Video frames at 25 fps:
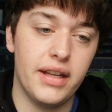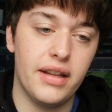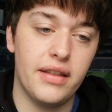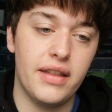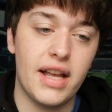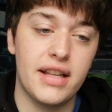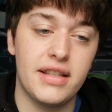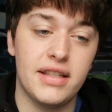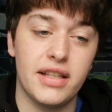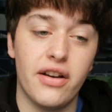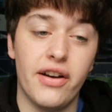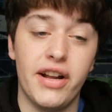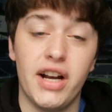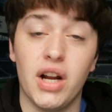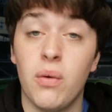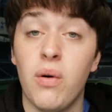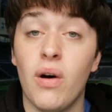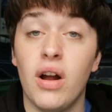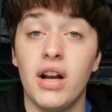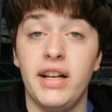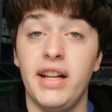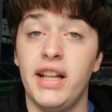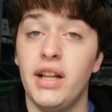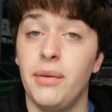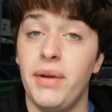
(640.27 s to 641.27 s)
that's the kind of
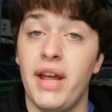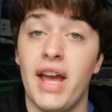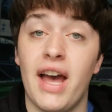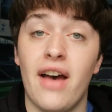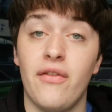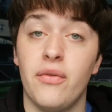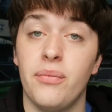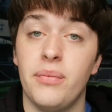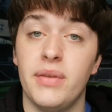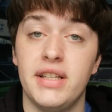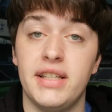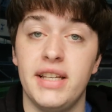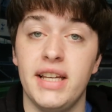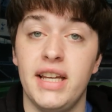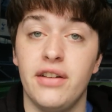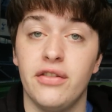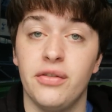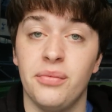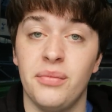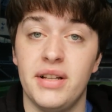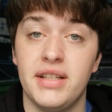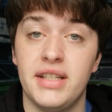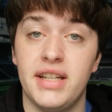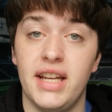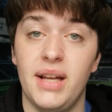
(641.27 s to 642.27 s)
quality that we haven't been seeing
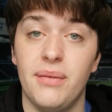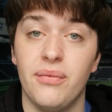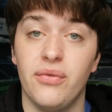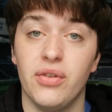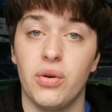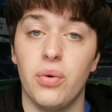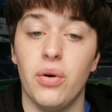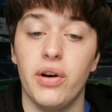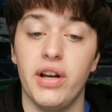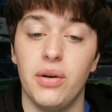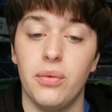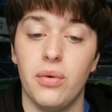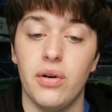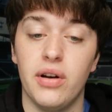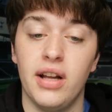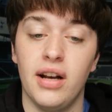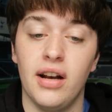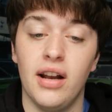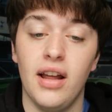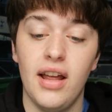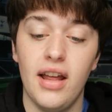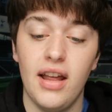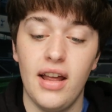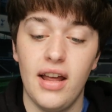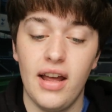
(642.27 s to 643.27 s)
from this team for quite a
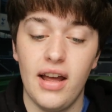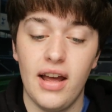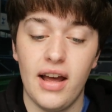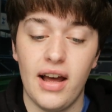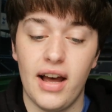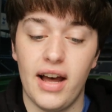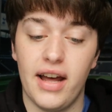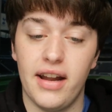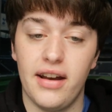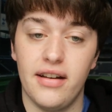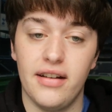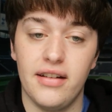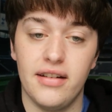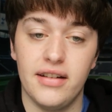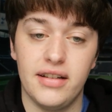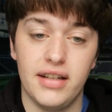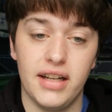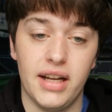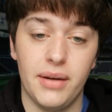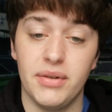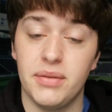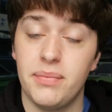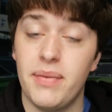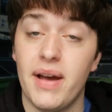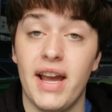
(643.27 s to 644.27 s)
while, and
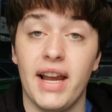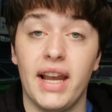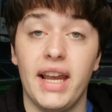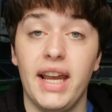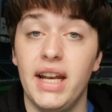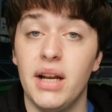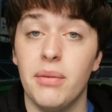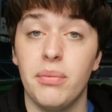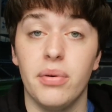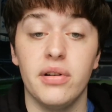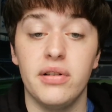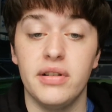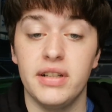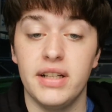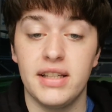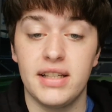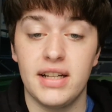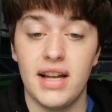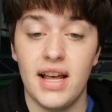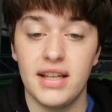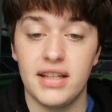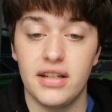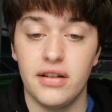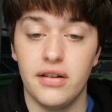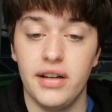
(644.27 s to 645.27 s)
it was back in abundance
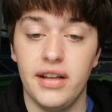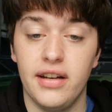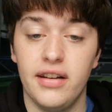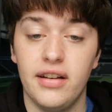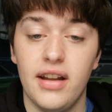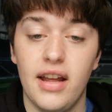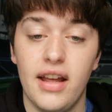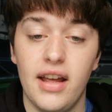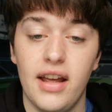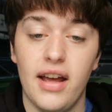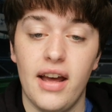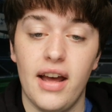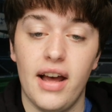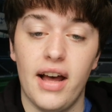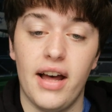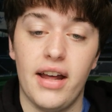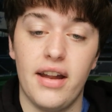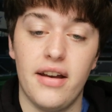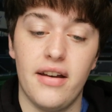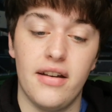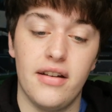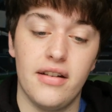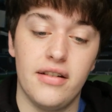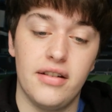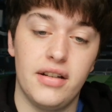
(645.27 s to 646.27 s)
last night.
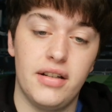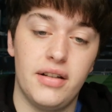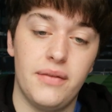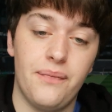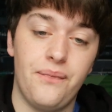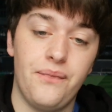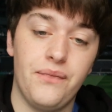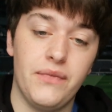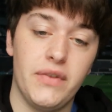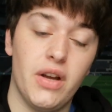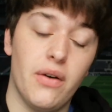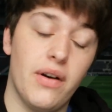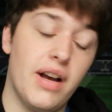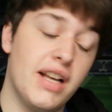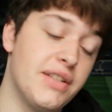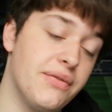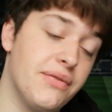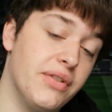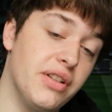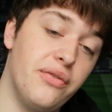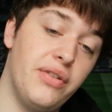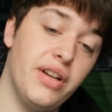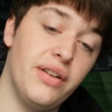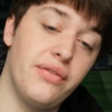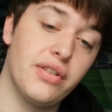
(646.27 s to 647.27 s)
And you know, as
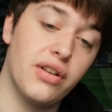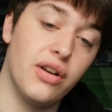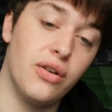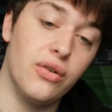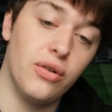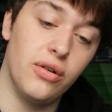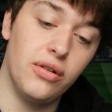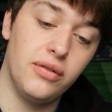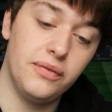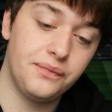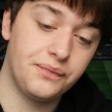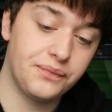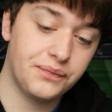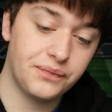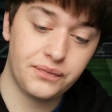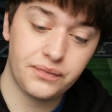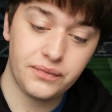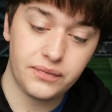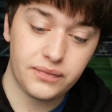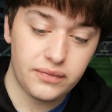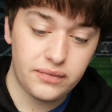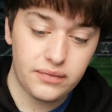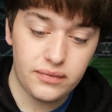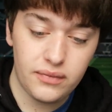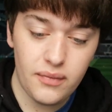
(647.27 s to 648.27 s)
for the fifth goal,
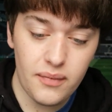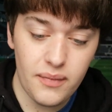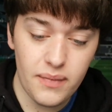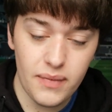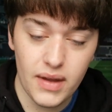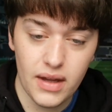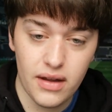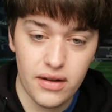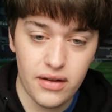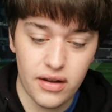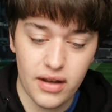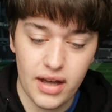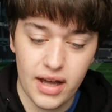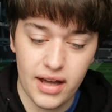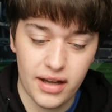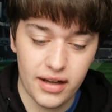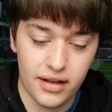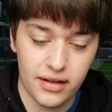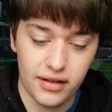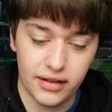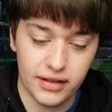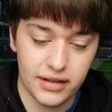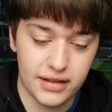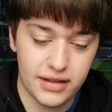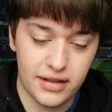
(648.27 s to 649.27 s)

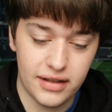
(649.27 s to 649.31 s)
uh,